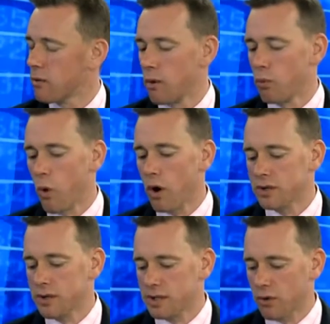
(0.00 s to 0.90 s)

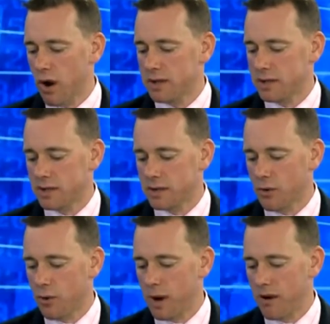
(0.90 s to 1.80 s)
What this crisis has
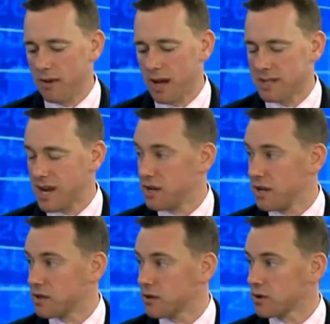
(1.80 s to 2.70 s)
taught me over the last 10
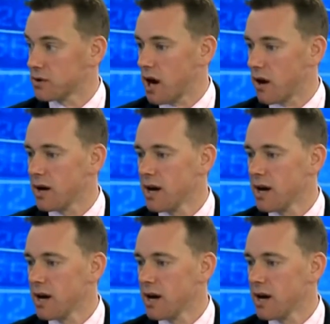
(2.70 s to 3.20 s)
years or so